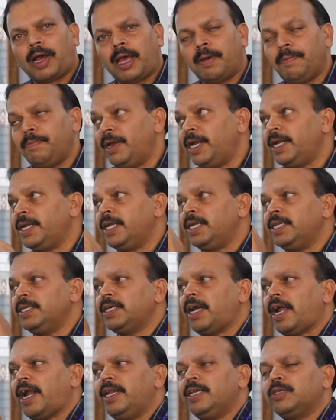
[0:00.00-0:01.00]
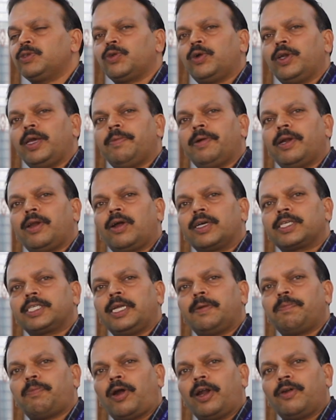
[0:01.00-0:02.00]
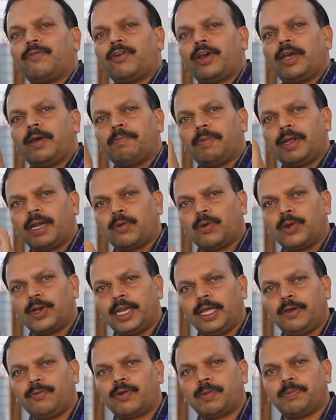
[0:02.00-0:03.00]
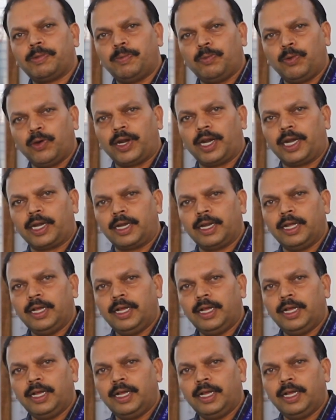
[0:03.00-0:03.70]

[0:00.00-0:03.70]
I am maintaining adding sodium hydroxide 0.5 ml only from the burette.